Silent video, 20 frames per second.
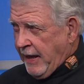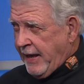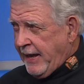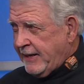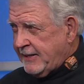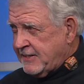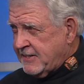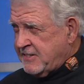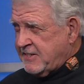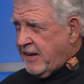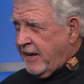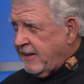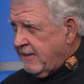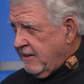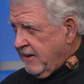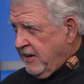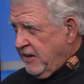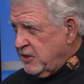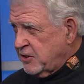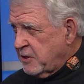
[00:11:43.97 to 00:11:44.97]
I hate to say
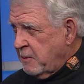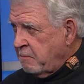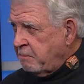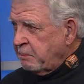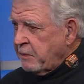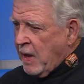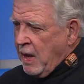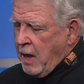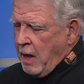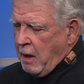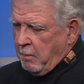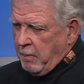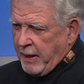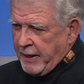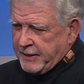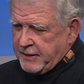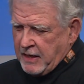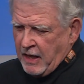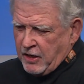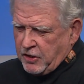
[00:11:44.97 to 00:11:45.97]
this,
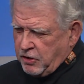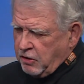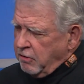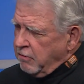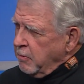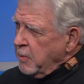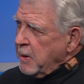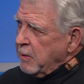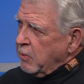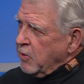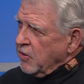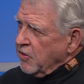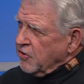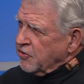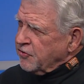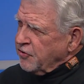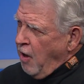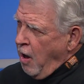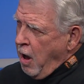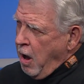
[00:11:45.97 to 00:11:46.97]
but do you remember the
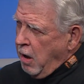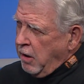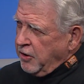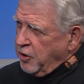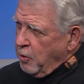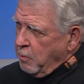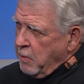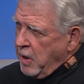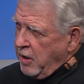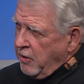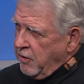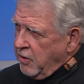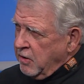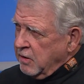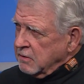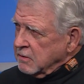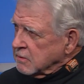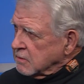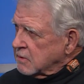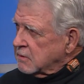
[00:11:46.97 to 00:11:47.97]
song your
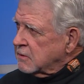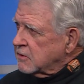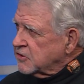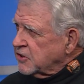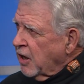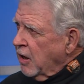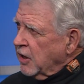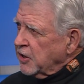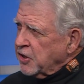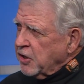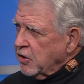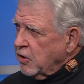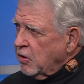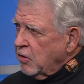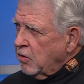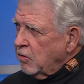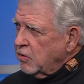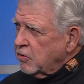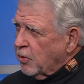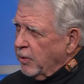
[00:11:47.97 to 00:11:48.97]
mother sung to
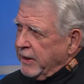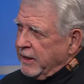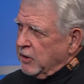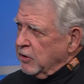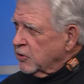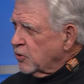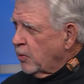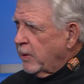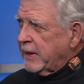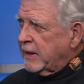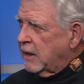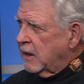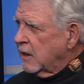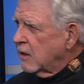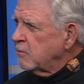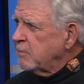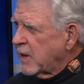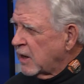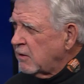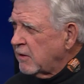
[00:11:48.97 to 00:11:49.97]
you, "Twinkle Twinkle
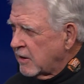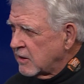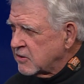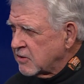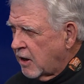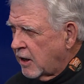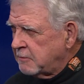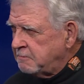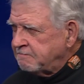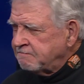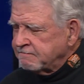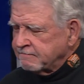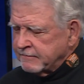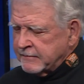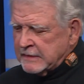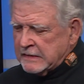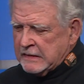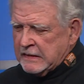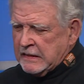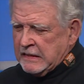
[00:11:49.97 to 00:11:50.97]
mm-hmm. Little"? That's
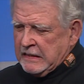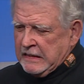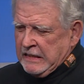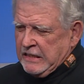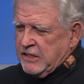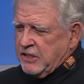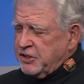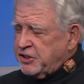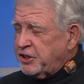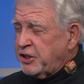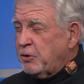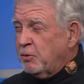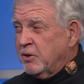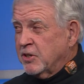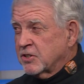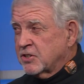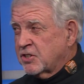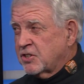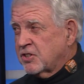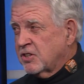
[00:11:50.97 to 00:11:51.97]
she
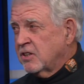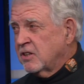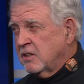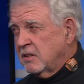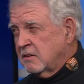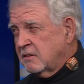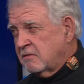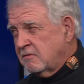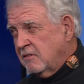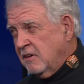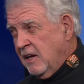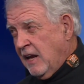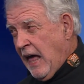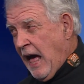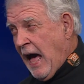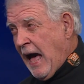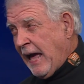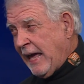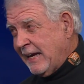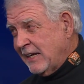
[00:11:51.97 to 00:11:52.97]
was
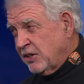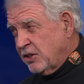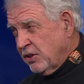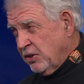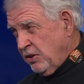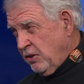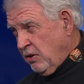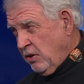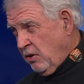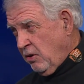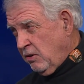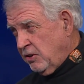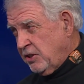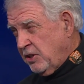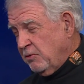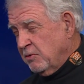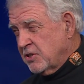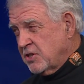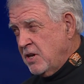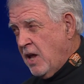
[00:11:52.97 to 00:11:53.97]
lying to you.
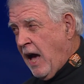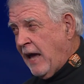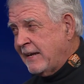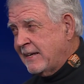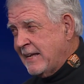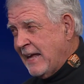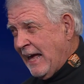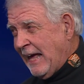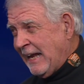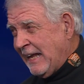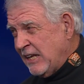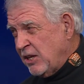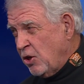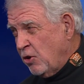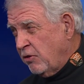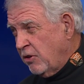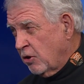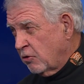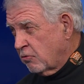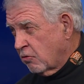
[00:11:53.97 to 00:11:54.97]
she was not telling
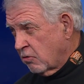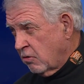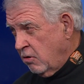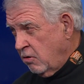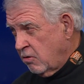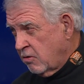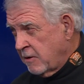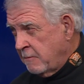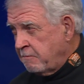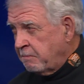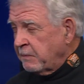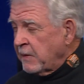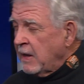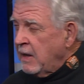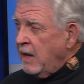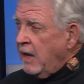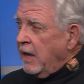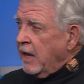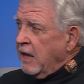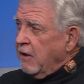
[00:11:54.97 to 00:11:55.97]
you the truth.
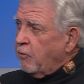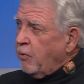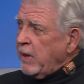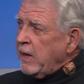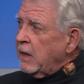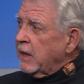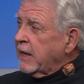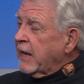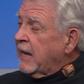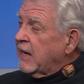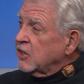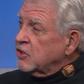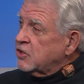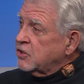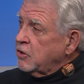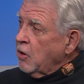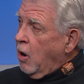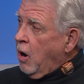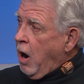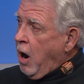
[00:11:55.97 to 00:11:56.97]
If we look at a
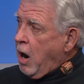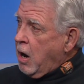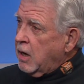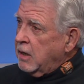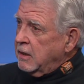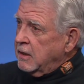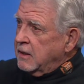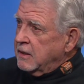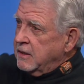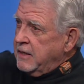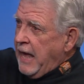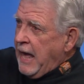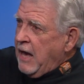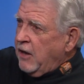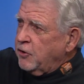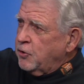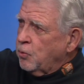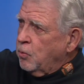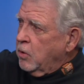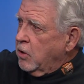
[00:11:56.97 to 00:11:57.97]
star
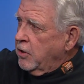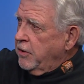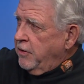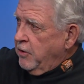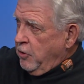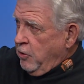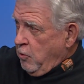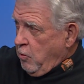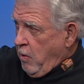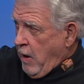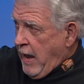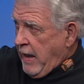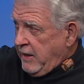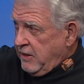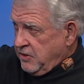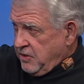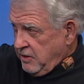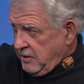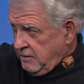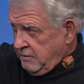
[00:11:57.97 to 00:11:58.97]
down toward the
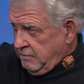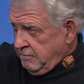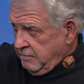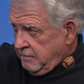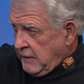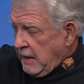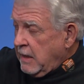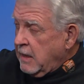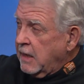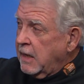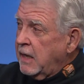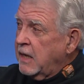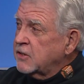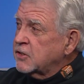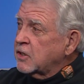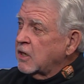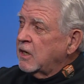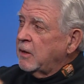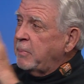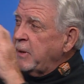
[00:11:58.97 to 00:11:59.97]
horizon, mm-hmm.
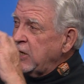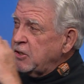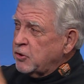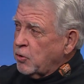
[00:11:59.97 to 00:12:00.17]
it's going to be